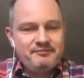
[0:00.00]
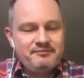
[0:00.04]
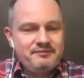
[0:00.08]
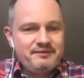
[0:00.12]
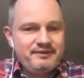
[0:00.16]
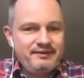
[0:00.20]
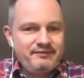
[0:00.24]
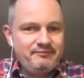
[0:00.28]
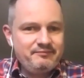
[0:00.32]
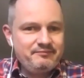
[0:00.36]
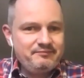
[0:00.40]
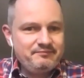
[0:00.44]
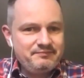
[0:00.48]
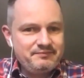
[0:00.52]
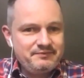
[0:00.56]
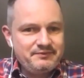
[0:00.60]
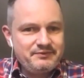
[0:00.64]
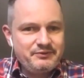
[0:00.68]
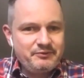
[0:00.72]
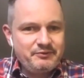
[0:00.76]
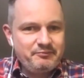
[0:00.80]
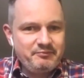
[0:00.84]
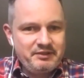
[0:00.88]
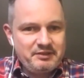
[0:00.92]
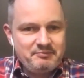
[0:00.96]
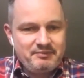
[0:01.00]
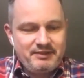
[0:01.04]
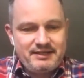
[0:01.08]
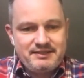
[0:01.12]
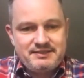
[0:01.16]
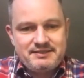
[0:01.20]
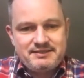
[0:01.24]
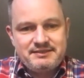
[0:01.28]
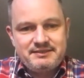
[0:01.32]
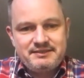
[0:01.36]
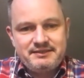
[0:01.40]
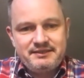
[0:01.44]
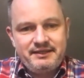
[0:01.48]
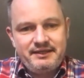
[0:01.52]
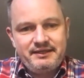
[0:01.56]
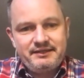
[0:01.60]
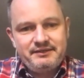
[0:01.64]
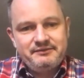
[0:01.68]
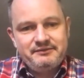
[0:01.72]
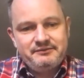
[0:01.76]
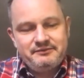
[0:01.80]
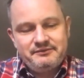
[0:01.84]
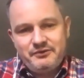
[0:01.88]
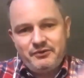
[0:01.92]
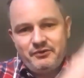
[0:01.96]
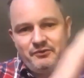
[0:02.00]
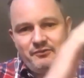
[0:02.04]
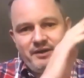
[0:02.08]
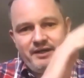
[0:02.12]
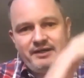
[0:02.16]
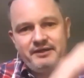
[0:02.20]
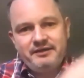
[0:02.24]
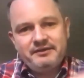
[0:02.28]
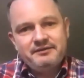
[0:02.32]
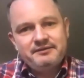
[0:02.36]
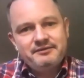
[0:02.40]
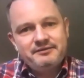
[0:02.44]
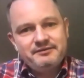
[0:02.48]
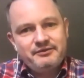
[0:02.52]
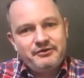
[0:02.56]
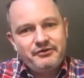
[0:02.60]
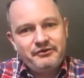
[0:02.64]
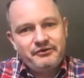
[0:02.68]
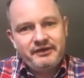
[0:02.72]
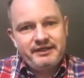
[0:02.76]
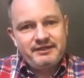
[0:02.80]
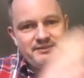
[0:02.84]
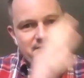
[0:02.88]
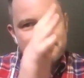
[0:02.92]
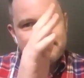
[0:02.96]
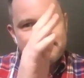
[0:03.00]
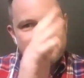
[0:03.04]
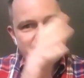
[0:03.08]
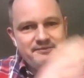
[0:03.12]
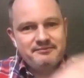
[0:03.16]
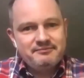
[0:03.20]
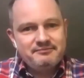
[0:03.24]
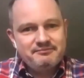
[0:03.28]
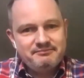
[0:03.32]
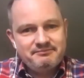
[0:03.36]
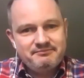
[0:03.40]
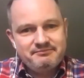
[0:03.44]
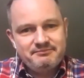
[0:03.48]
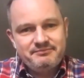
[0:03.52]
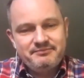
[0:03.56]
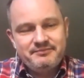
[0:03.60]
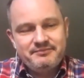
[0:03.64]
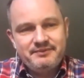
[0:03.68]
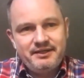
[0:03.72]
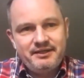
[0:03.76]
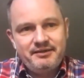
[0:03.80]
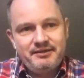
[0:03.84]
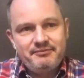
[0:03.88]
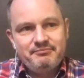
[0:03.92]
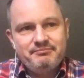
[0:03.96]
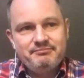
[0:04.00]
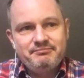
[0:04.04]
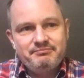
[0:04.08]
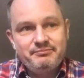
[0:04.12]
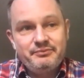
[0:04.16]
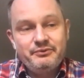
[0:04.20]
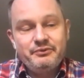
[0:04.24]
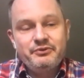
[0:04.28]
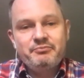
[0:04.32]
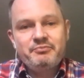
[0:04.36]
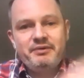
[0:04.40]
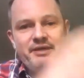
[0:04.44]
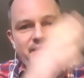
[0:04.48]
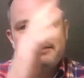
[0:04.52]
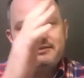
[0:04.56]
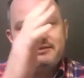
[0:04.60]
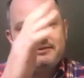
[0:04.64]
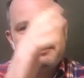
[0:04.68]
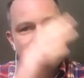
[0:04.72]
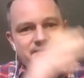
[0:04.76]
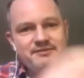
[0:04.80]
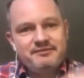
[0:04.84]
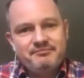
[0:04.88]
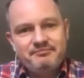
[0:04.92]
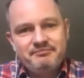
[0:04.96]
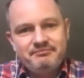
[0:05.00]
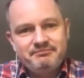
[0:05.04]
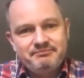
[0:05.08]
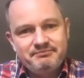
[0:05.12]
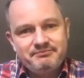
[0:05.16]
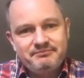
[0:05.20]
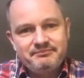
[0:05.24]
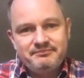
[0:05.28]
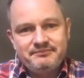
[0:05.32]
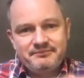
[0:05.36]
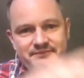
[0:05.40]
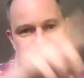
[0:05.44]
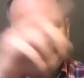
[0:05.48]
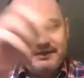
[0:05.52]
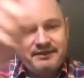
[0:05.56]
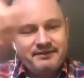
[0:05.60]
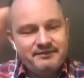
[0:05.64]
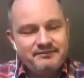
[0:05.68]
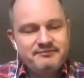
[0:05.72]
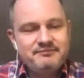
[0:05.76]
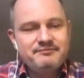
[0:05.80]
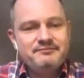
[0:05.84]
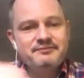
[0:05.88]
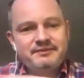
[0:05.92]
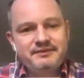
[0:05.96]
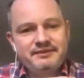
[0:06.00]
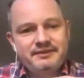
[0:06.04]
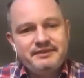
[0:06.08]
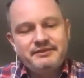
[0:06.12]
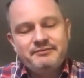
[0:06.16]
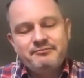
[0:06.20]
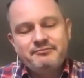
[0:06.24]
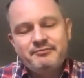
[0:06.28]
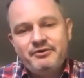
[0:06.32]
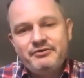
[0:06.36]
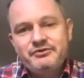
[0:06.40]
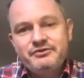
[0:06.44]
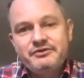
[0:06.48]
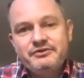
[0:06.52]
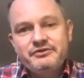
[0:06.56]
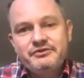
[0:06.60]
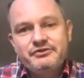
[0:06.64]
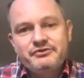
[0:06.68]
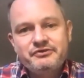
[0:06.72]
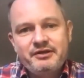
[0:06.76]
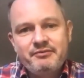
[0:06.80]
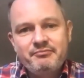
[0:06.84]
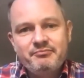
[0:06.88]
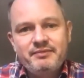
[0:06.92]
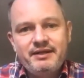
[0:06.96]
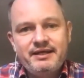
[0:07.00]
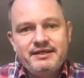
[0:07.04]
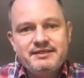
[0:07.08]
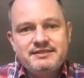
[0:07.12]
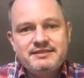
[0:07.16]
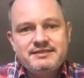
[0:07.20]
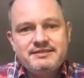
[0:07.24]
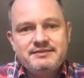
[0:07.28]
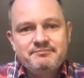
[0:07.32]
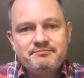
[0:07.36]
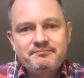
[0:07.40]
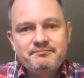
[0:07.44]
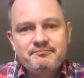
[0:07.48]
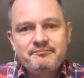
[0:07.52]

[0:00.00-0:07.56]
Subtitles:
They took me to places like Norway and Crete and Budapest, to like the most extreme places.